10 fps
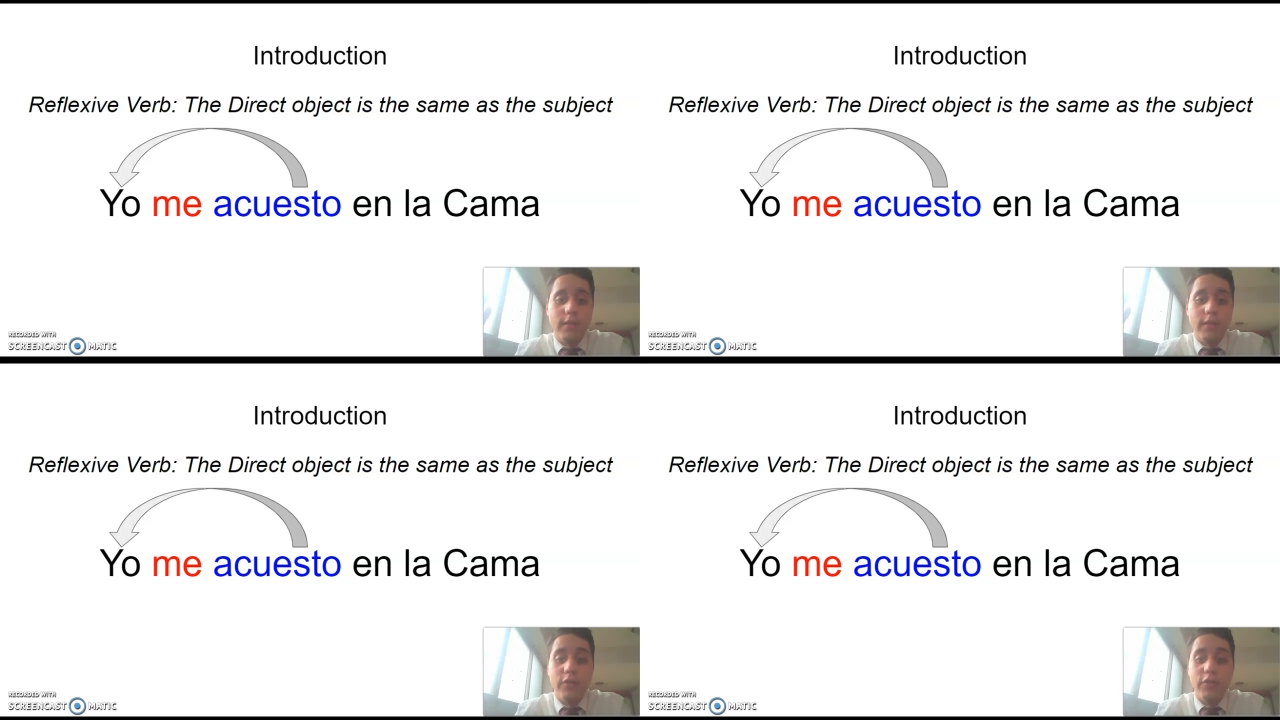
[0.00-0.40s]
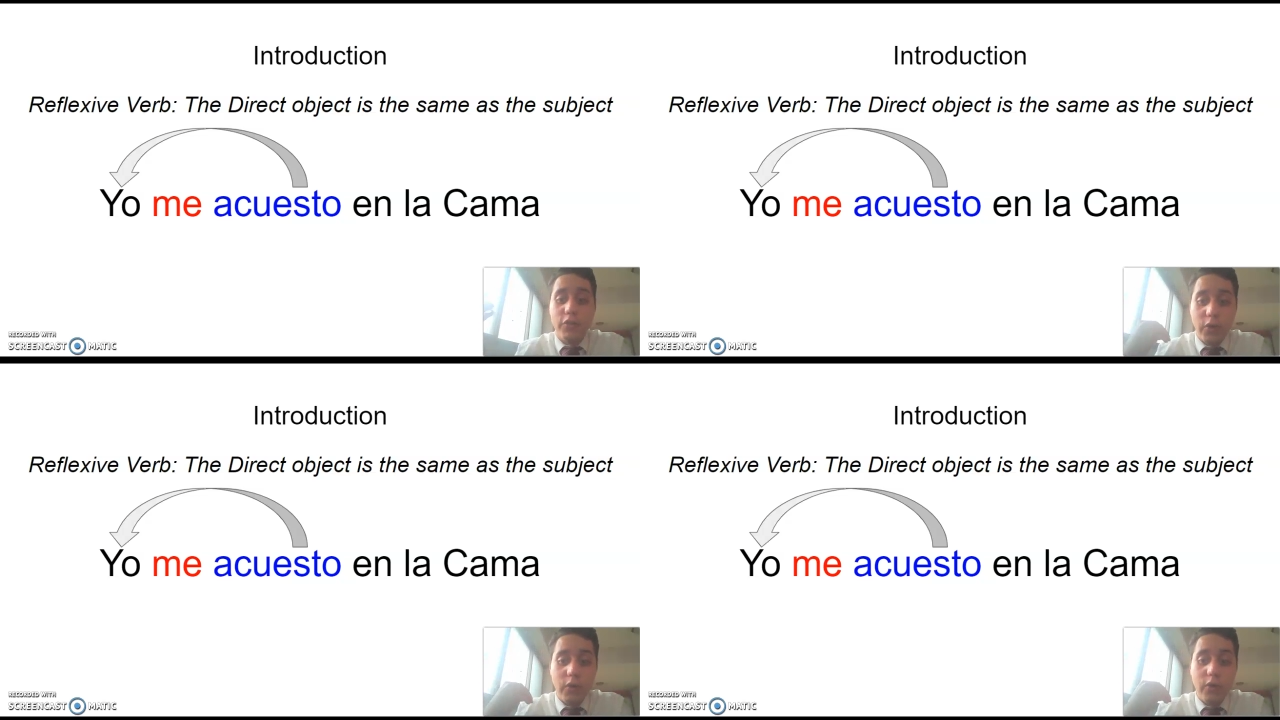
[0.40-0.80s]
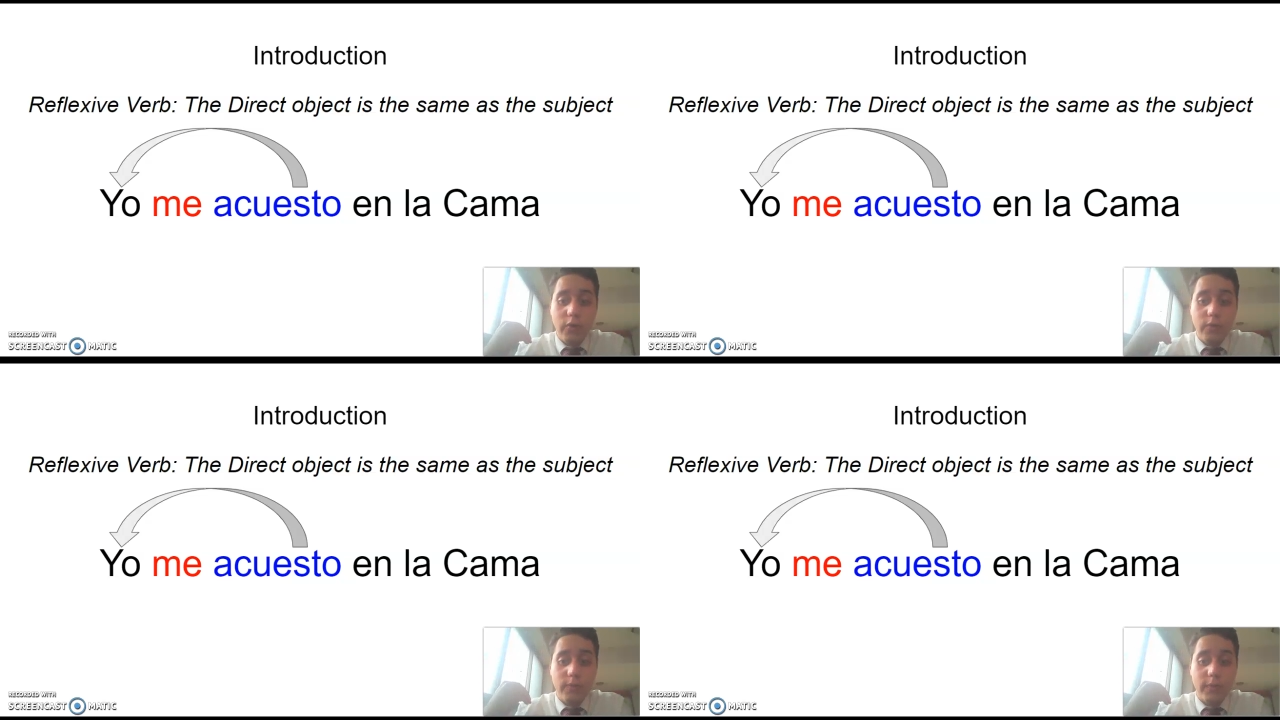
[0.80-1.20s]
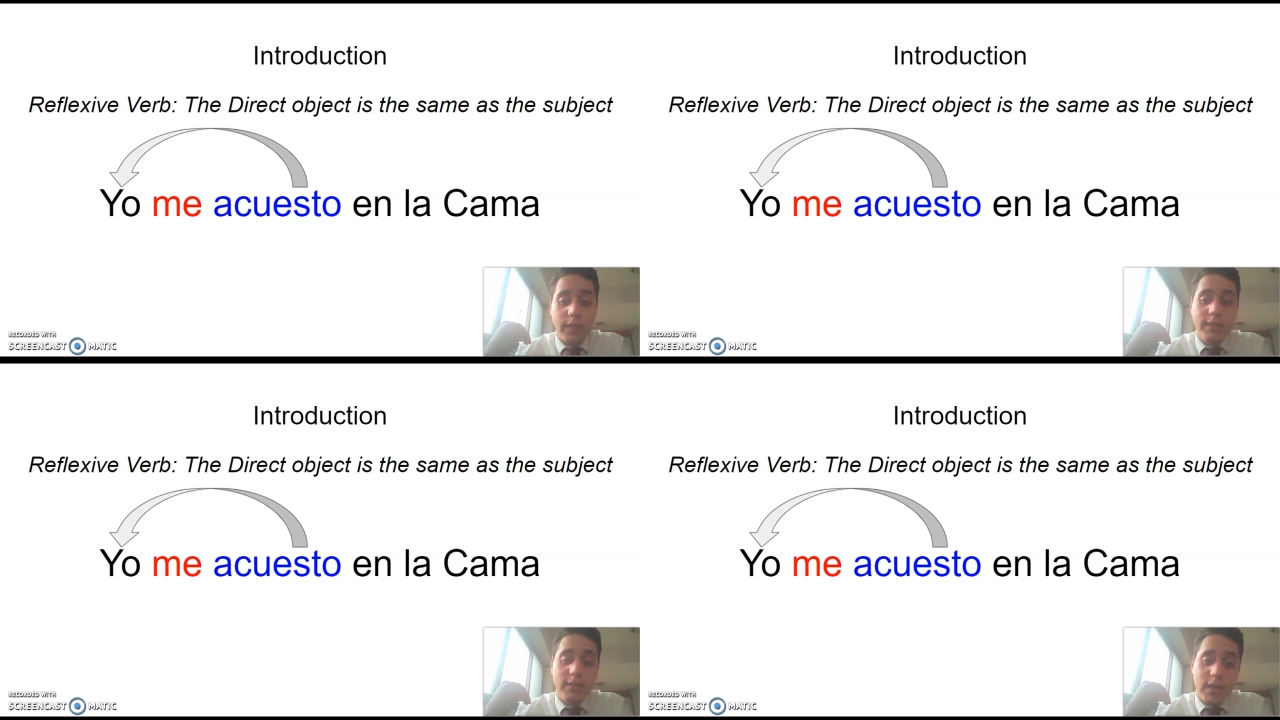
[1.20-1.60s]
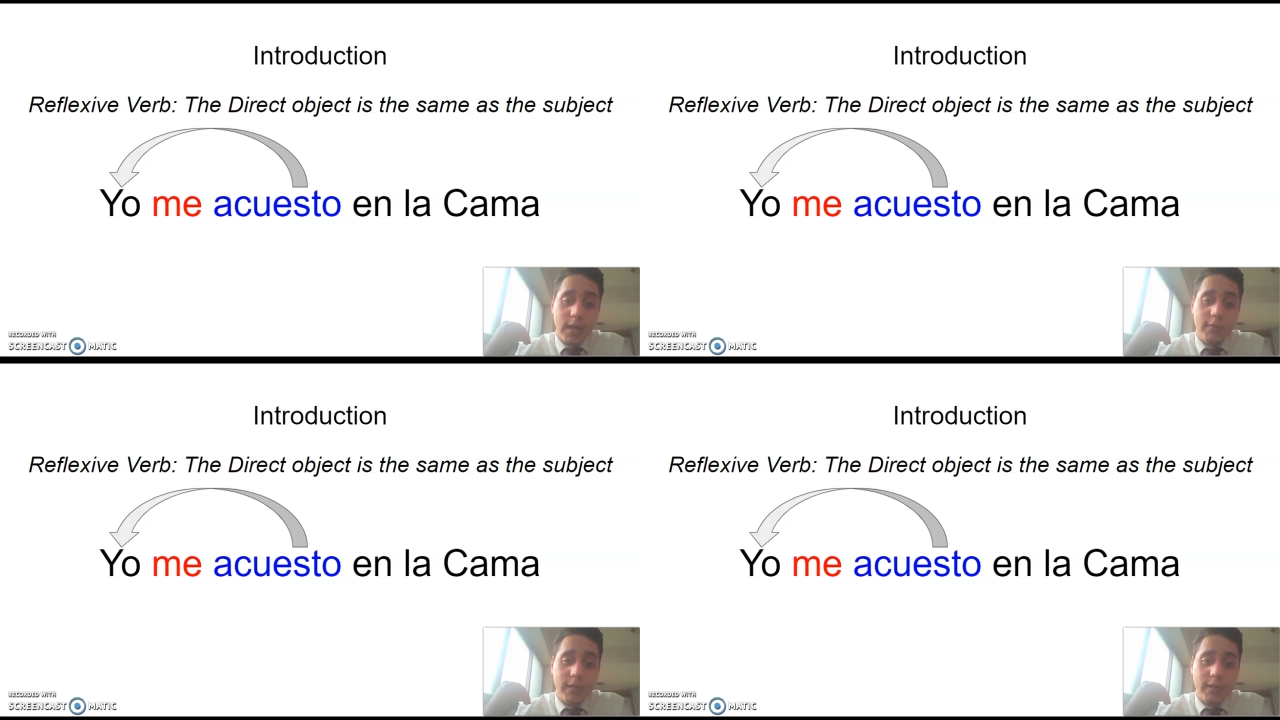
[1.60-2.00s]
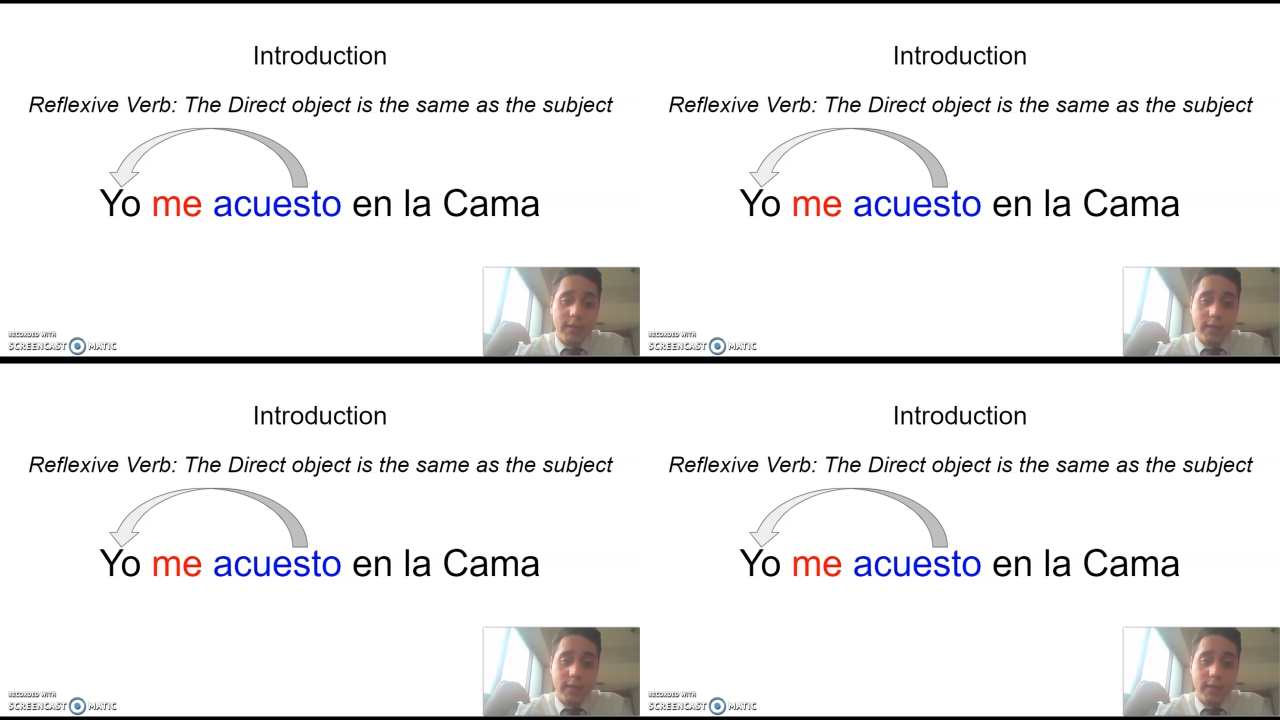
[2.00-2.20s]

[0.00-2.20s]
Yo is the subject,